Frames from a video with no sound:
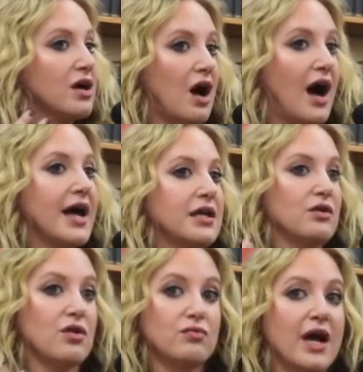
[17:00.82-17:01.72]
a guide
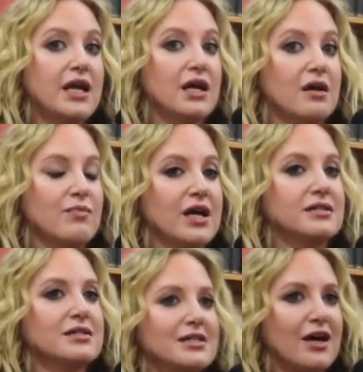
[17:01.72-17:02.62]
in our writing
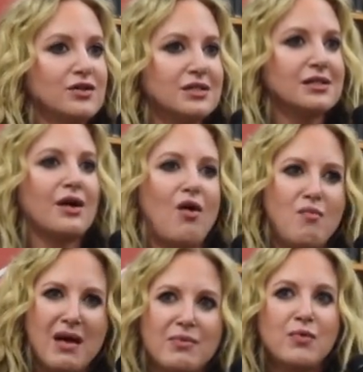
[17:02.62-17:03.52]
because it tells us like, oh,
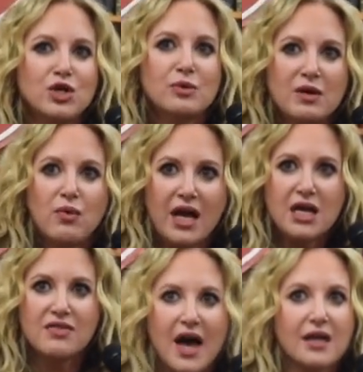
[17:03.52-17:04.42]
maybe we should be
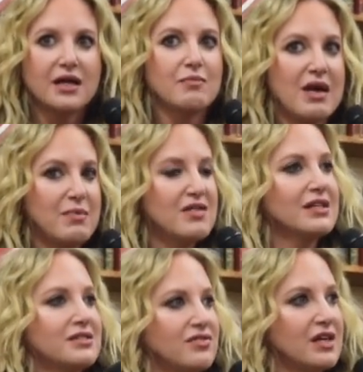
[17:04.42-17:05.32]
writing that. Like maybe
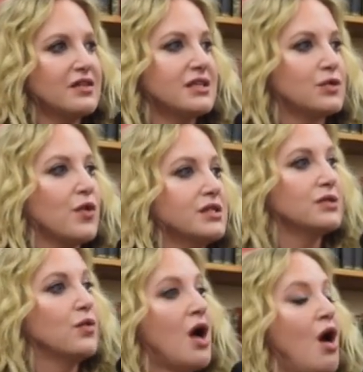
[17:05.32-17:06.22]
that's the thing that is going
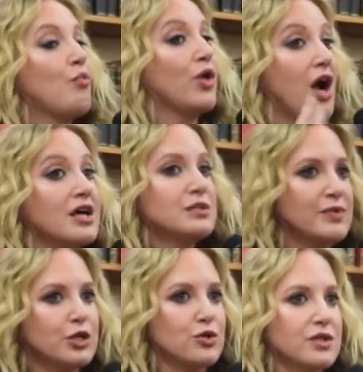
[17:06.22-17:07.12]
to bring us
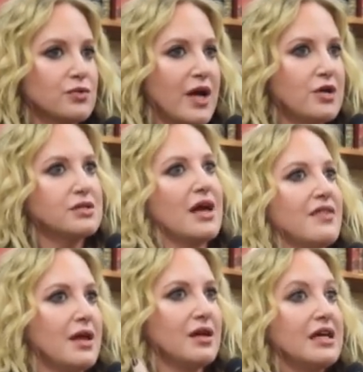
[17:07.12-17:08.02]
pleasure as writers and
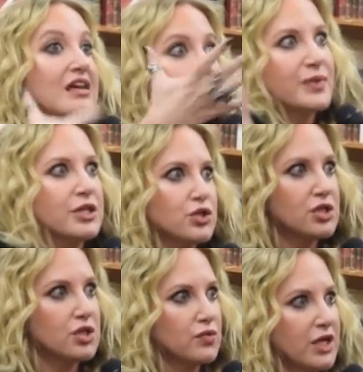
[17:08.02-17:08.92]
then give pleasure
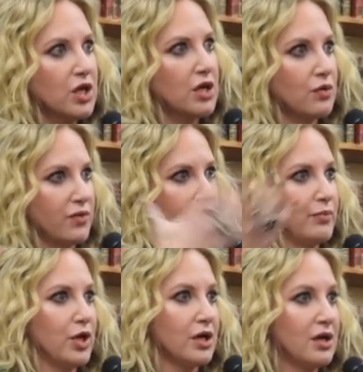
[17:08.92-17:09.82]
to the reader with the
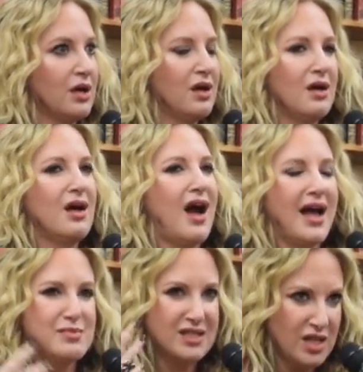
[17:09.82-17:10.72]
book.
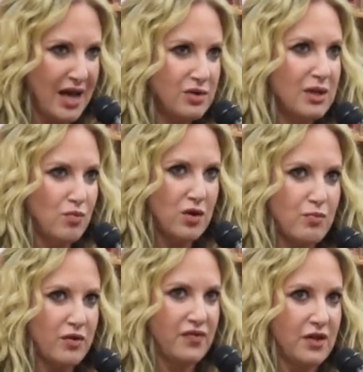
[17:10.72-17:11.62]
I'm sounding more and
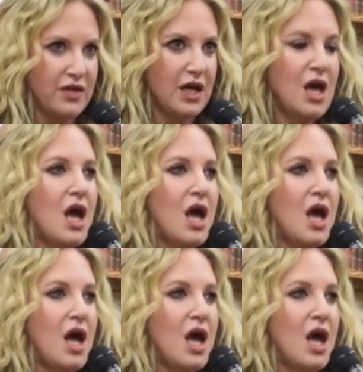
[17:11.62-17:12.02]
more filthy.